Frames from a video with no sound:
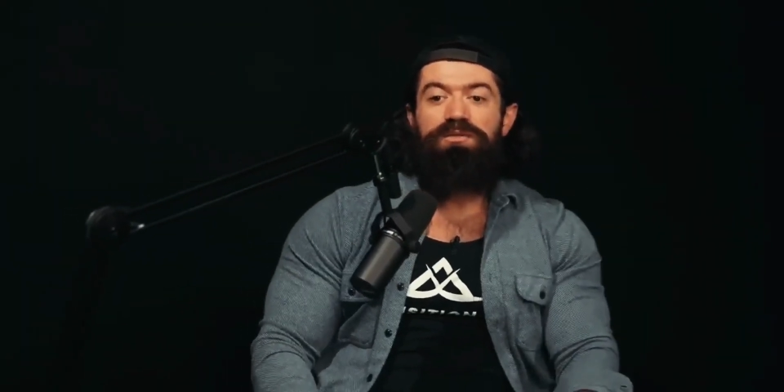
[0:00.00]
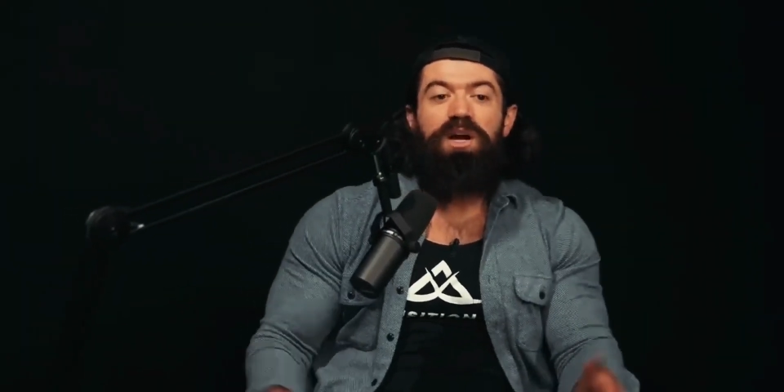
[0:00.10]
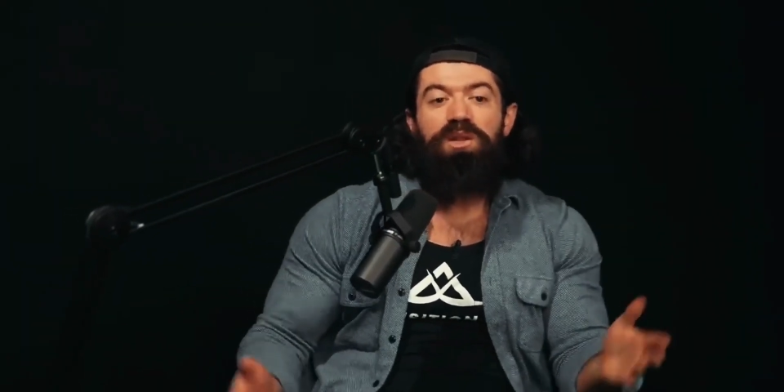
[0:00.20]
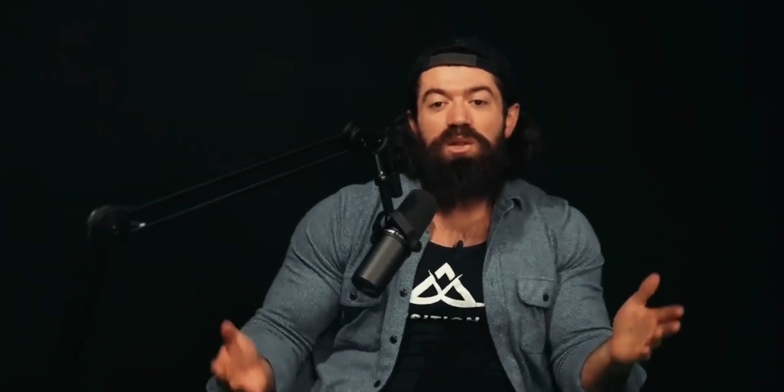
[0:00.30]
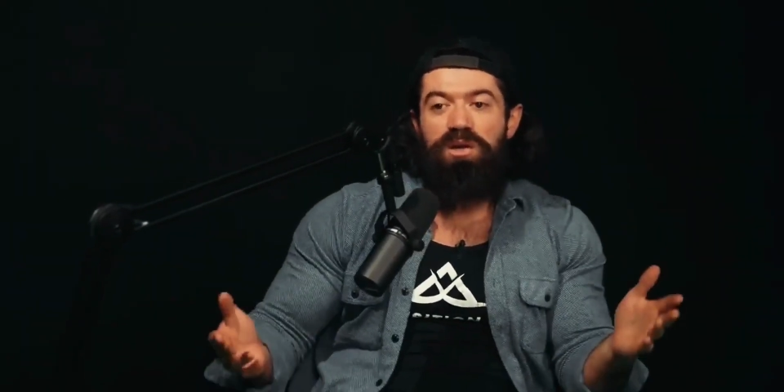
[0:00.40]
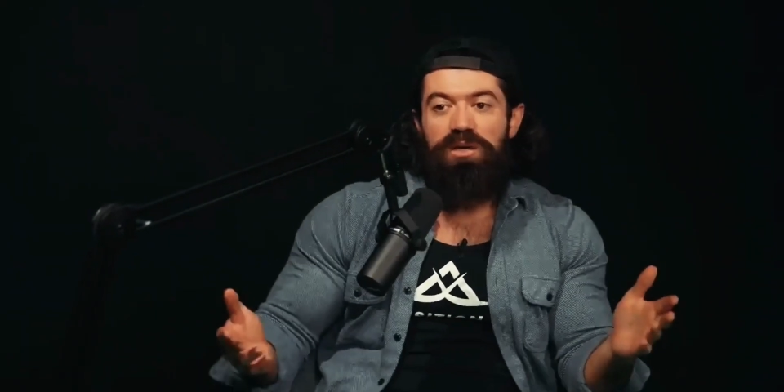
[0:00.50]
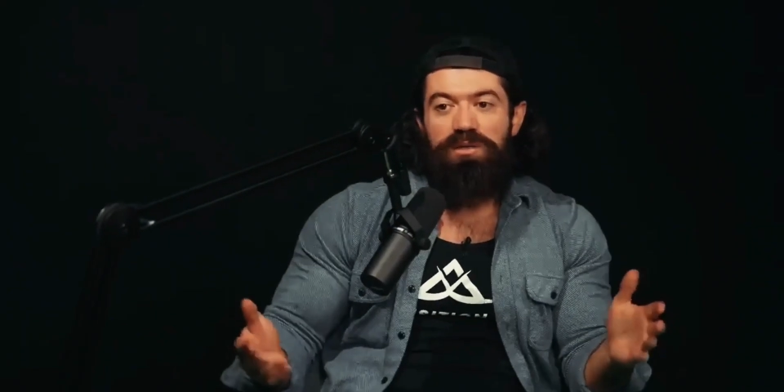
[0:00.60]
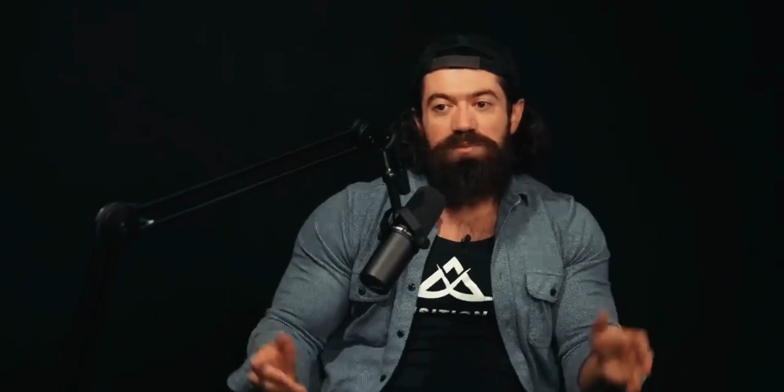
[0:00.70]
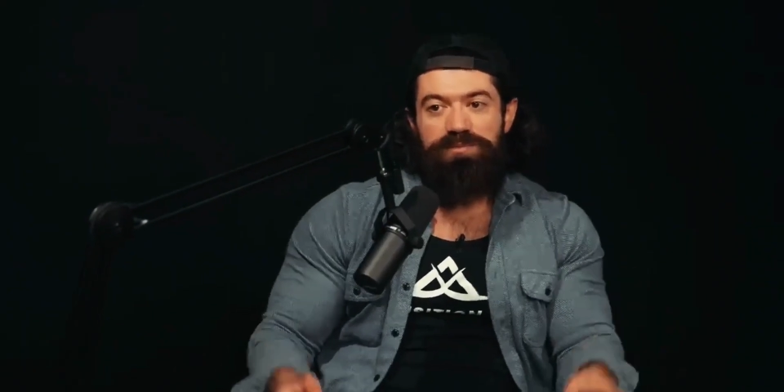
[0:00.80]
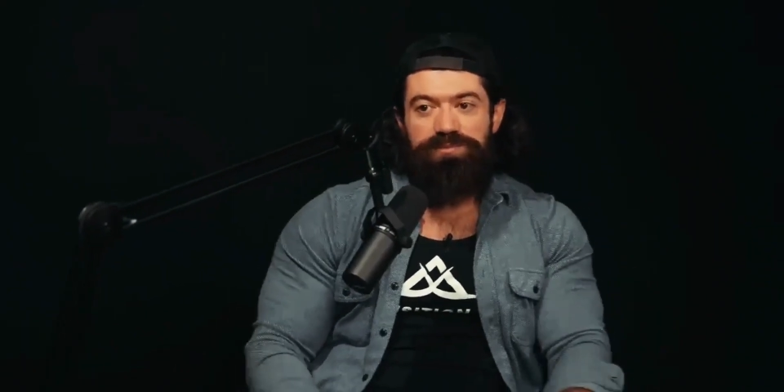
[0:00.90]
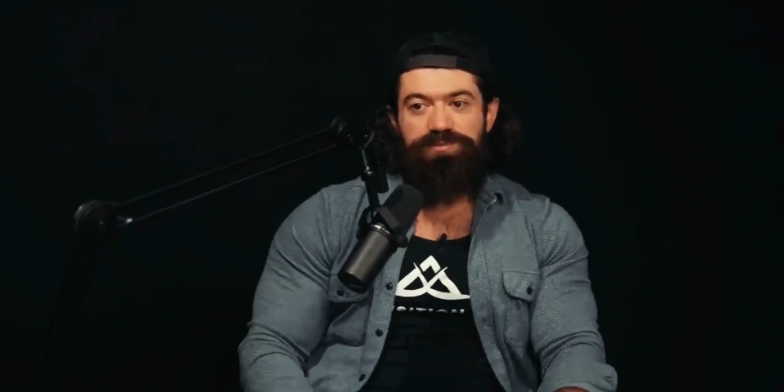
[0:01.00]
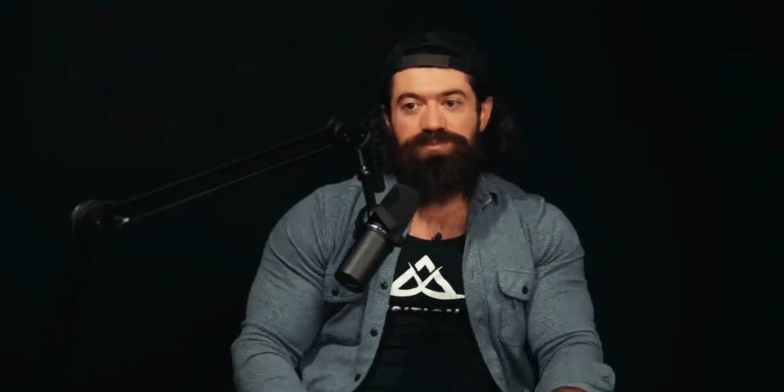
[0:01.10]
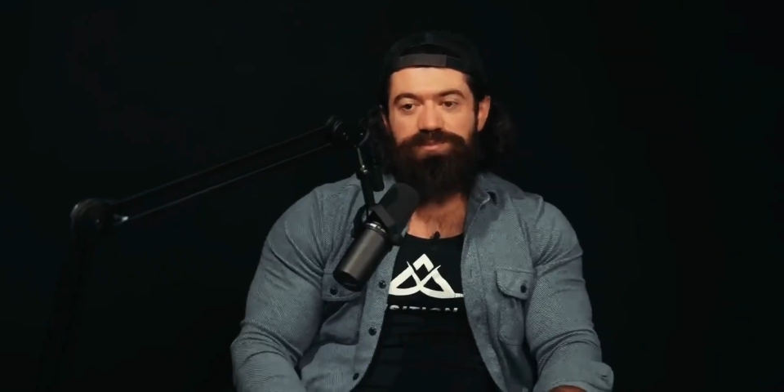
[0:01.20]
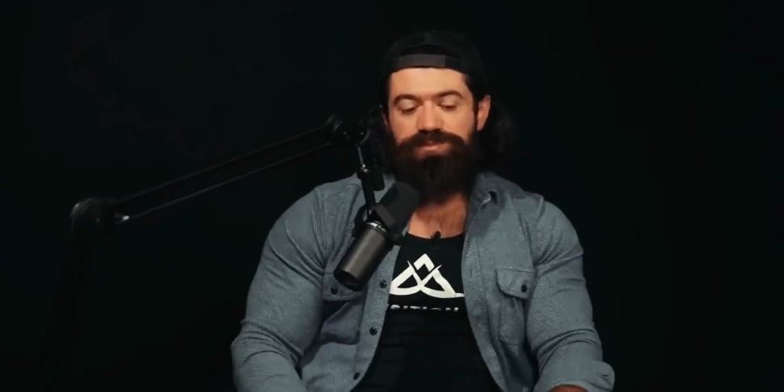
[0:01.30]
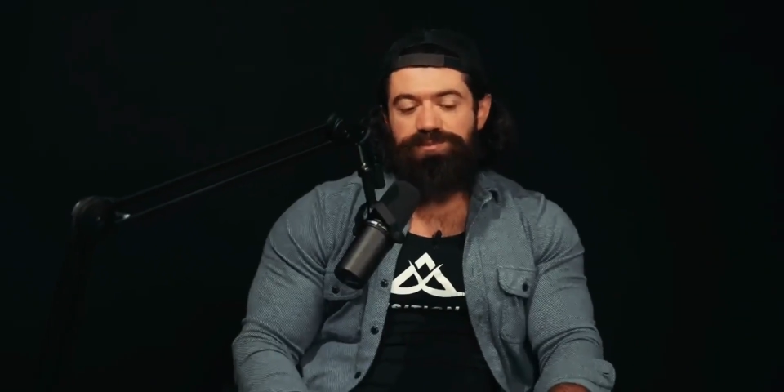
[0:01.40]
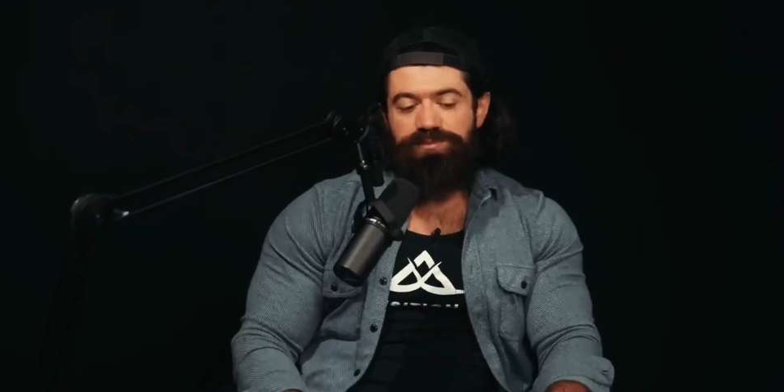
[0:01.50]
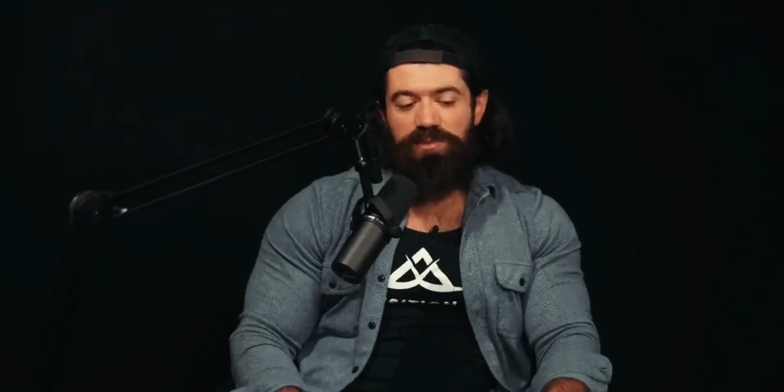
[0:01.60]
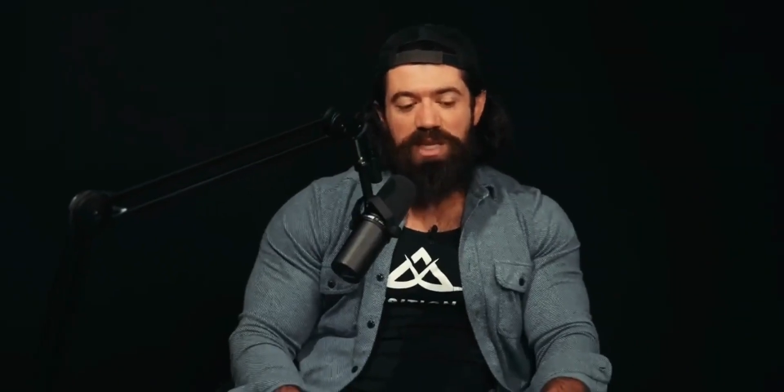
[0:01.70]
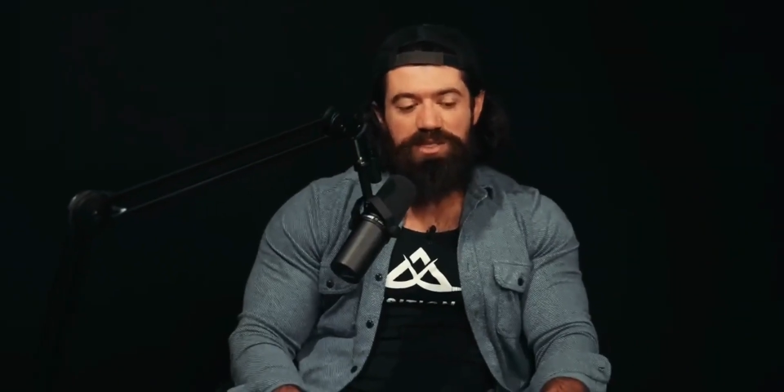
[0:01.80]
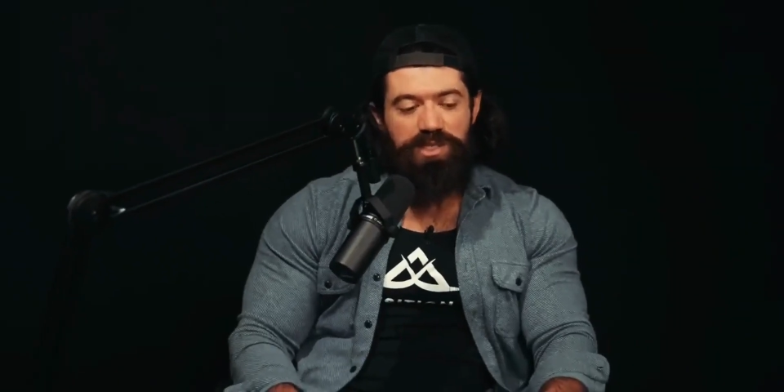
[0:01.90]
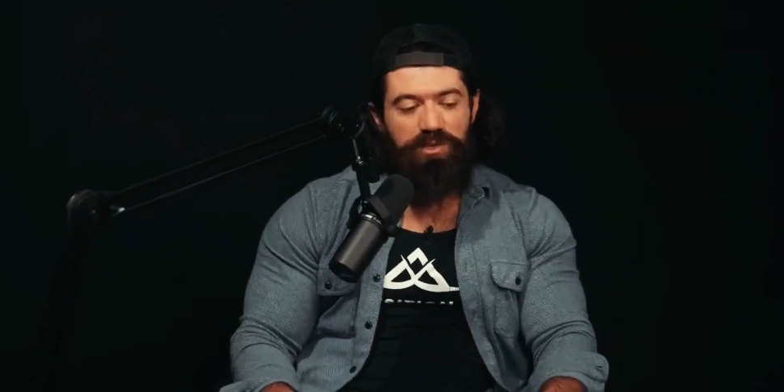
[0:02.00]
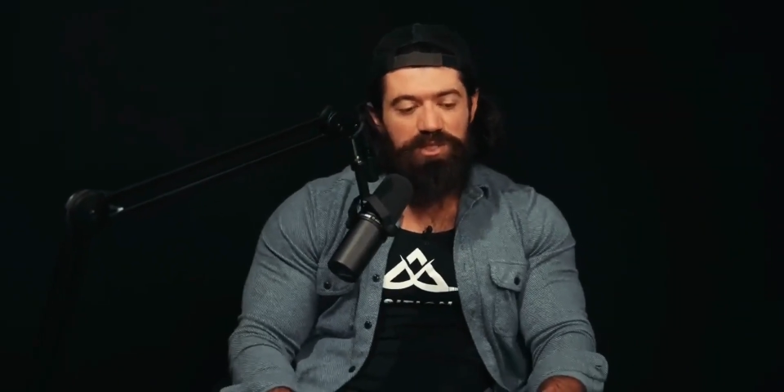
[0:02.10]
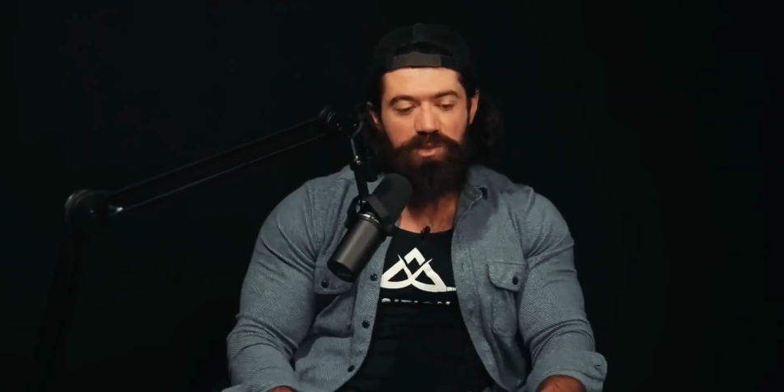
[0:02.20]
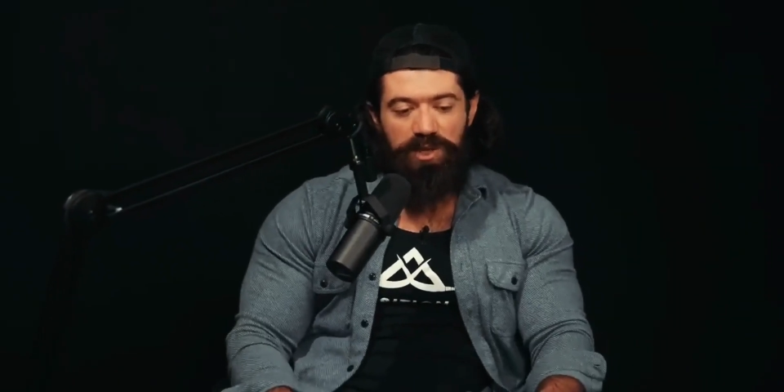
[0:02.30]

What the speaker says: For how long? And so that's